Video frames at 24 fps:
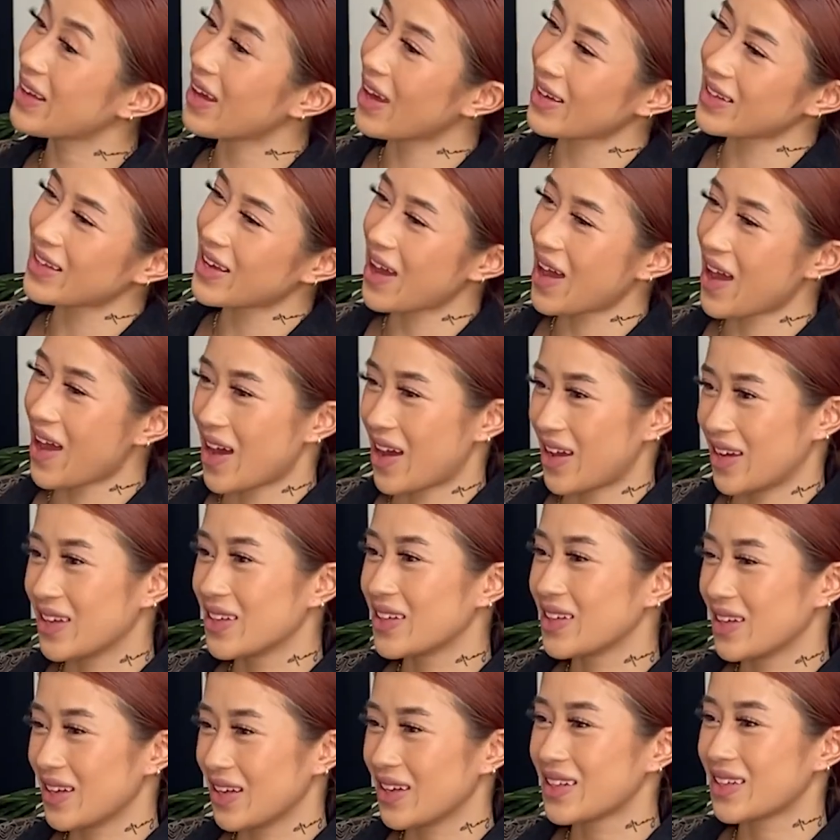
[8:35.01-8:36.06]

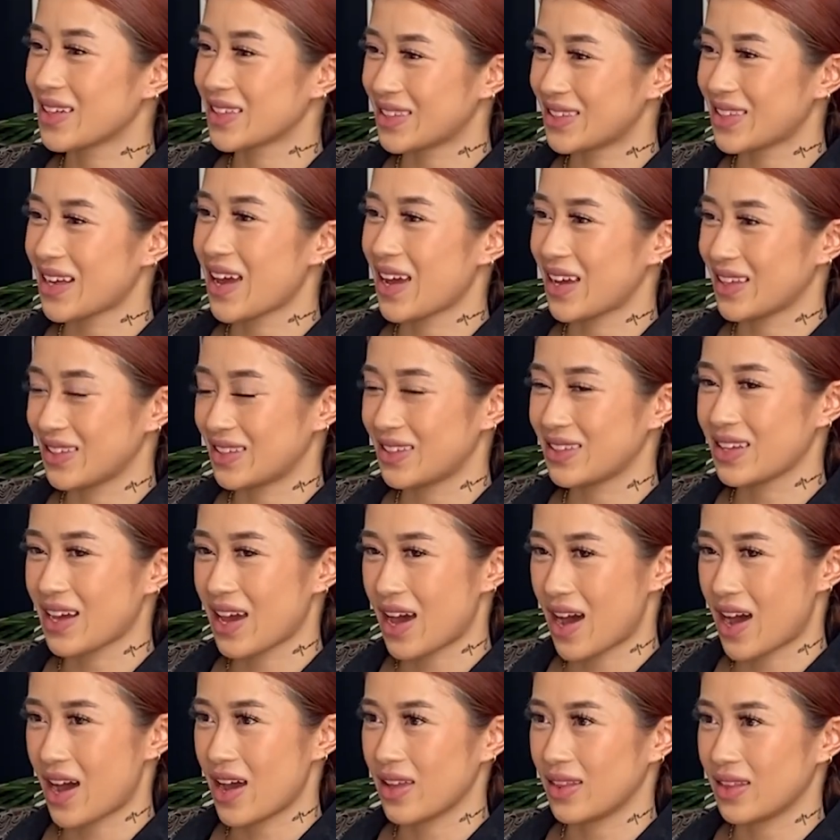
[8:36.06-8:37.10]
Yeah, in a sense,
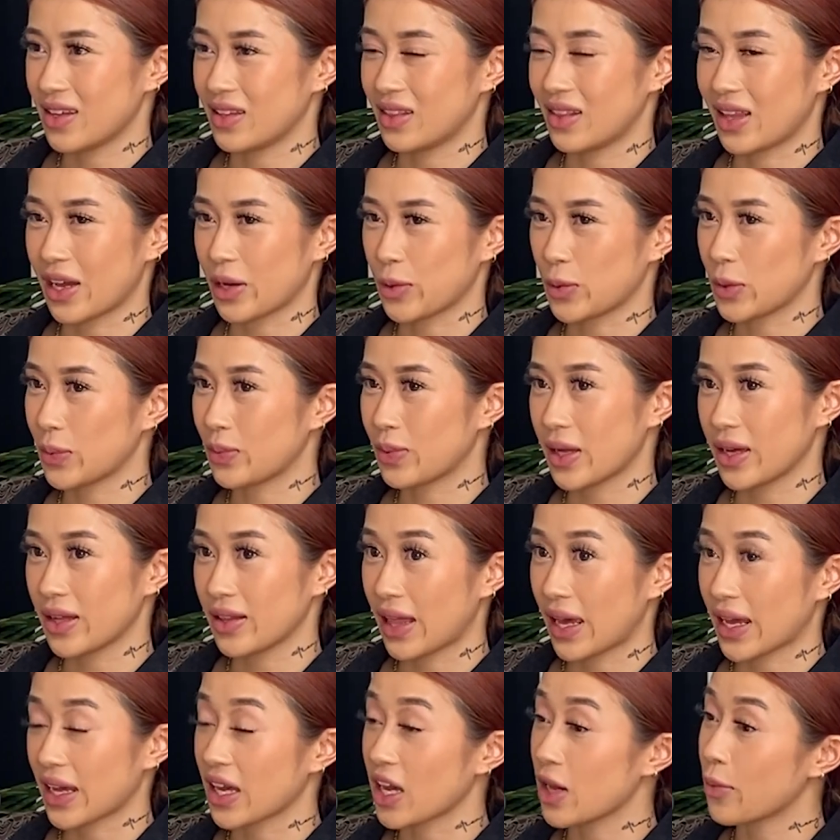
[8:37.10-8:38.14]
yeah. And then like we
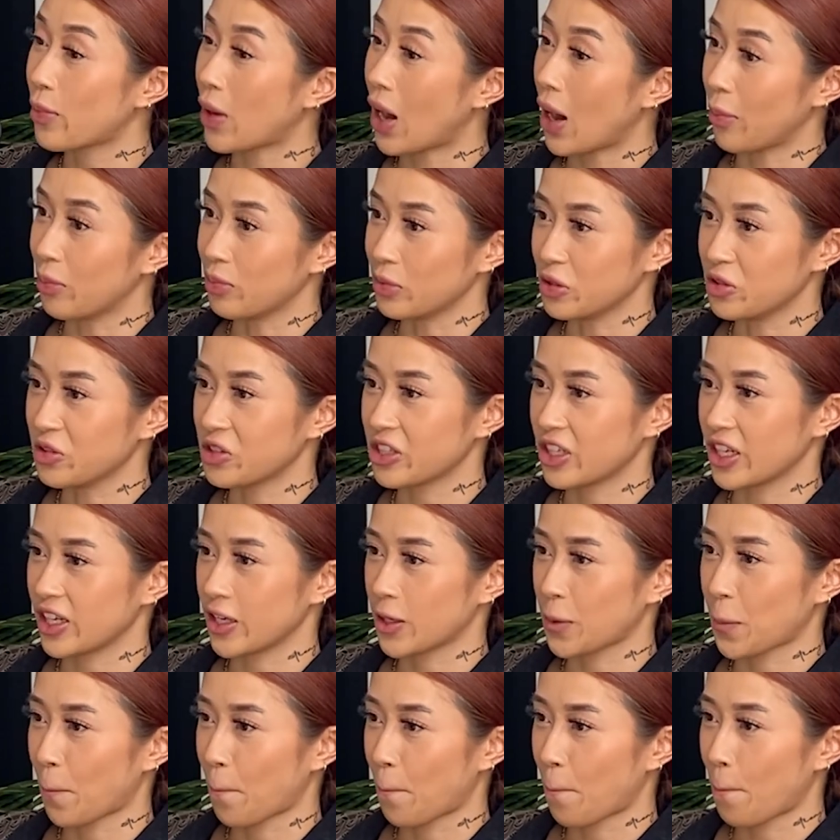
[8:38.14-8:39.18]
play like hip hop
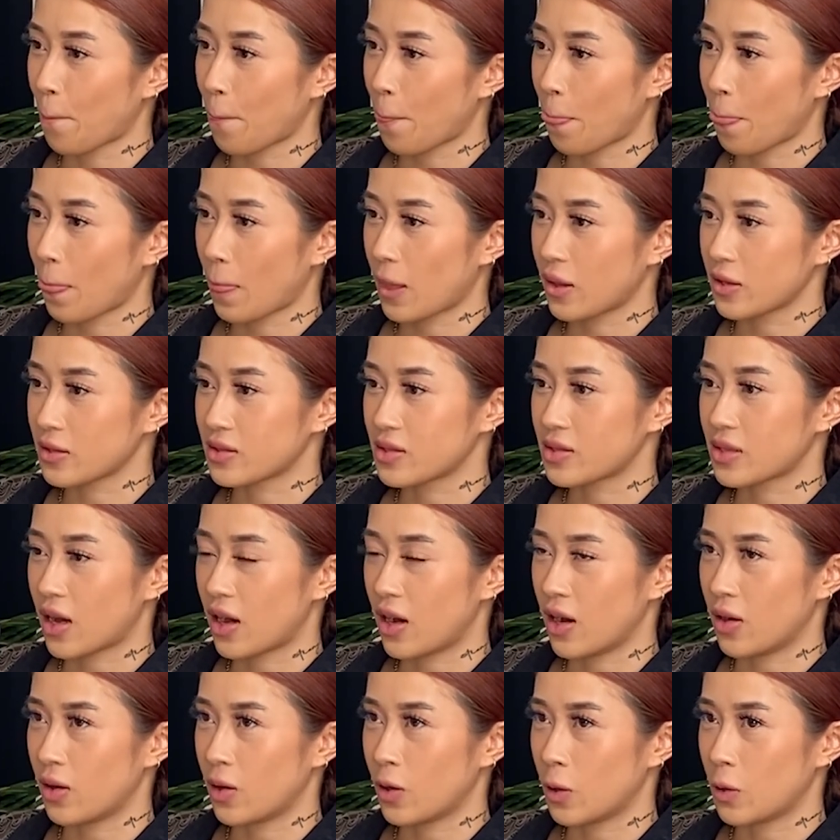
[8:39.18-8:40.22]
music,
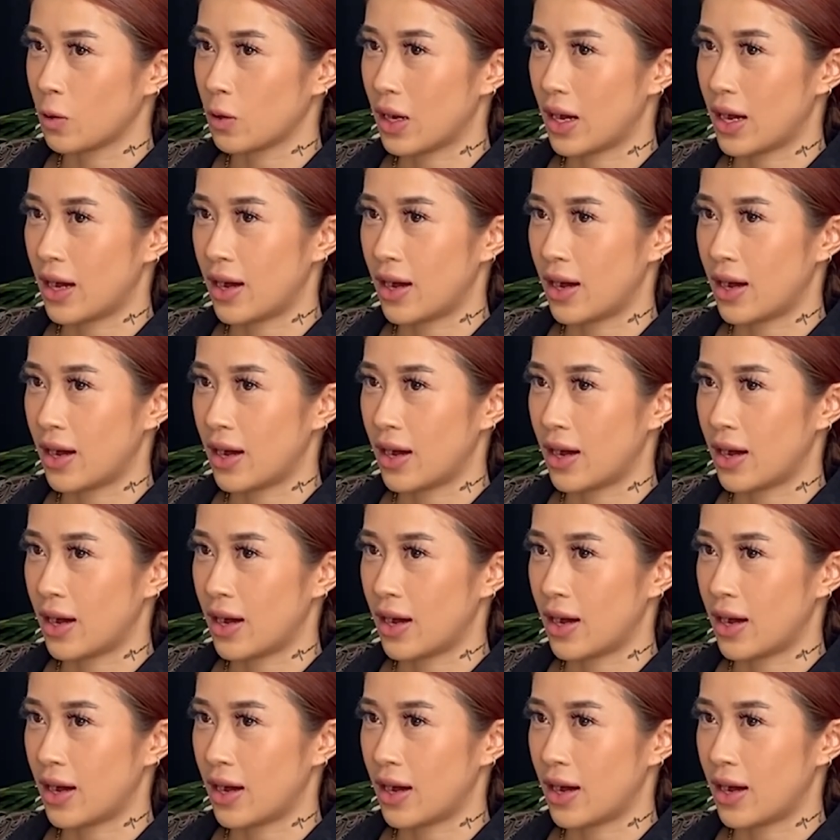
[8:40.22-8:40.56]
so